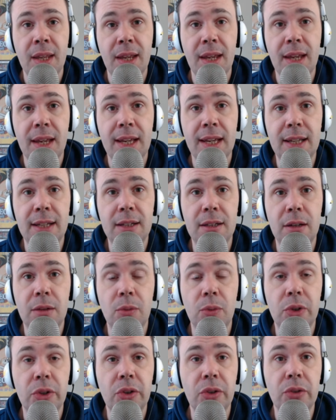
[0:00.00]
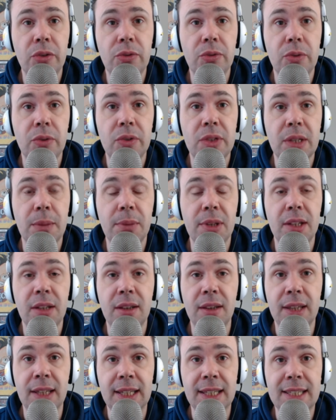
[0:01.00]
and I want to go through some of the
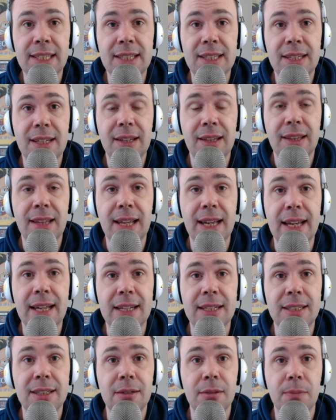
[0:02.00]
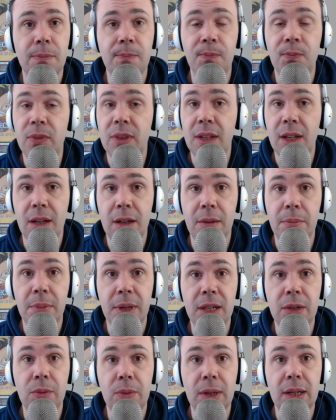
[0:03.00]
lists that are
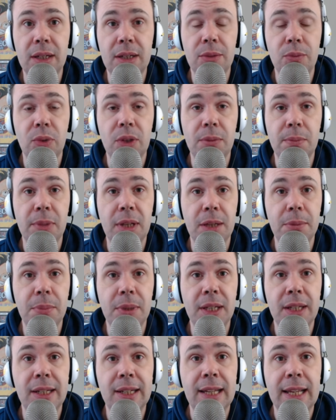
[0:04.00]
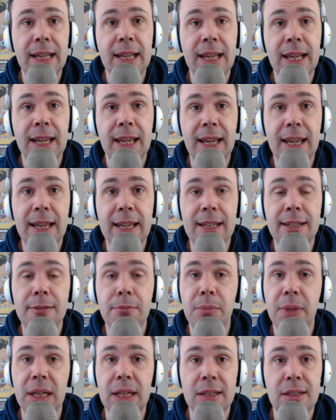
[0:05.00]
being run with Blackbeard and
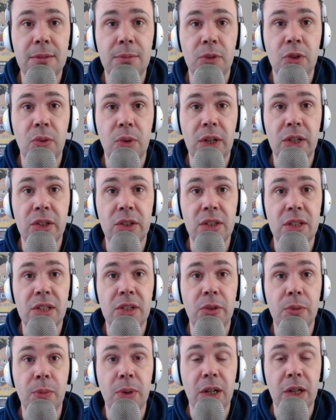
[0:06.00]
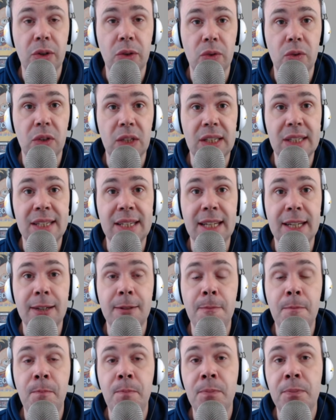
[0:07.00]
make some corrections to my own list. Now,
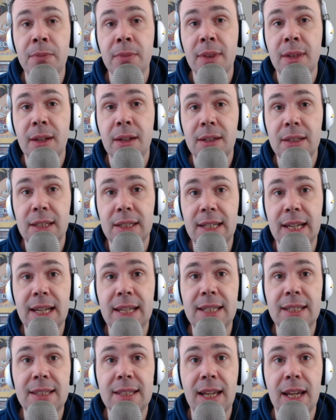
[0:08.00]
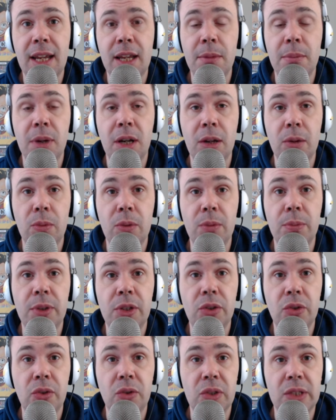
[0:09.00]
today's game I will be
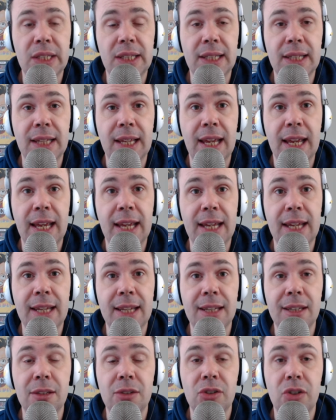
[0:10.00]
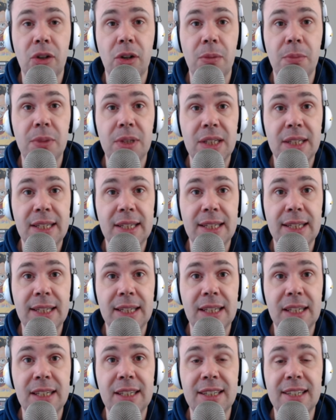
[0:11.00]
using a top tier
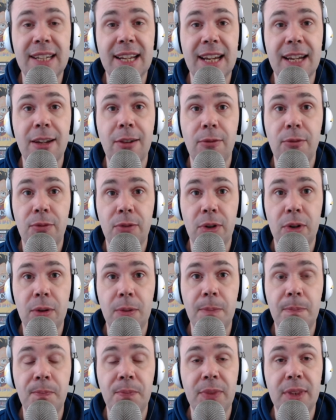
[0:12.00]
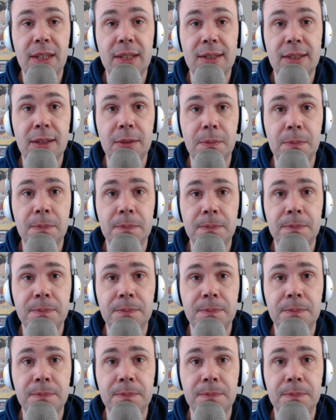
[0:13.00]
deck from the sim